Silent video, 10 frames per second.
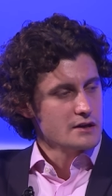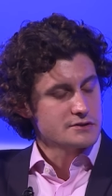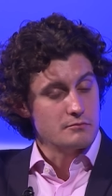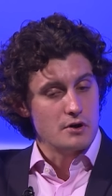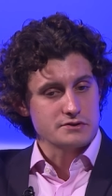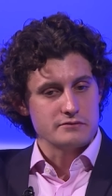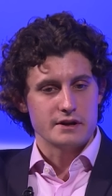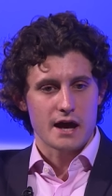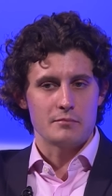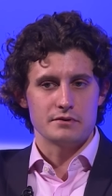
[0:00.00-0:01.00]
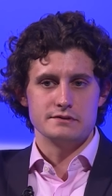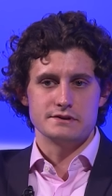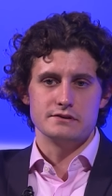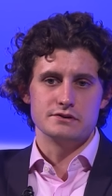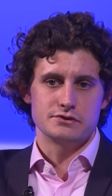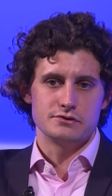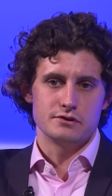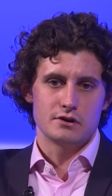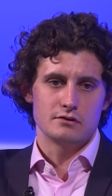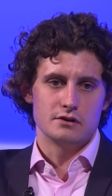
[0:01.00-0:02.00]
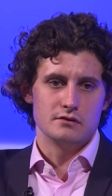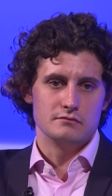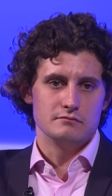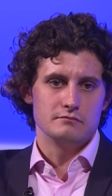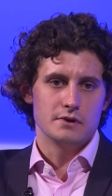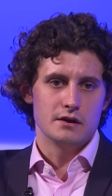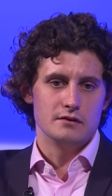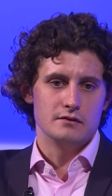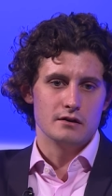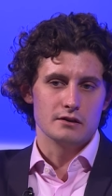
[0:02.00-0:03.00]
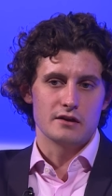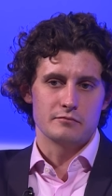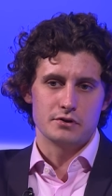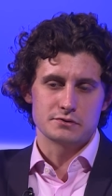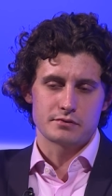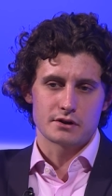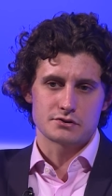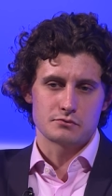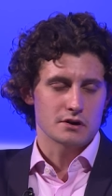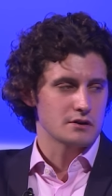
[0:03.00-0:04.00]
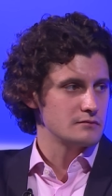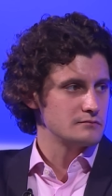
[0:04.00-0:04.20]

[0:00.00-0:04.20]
So most of it happens in the studio and in and a lot of post-production work.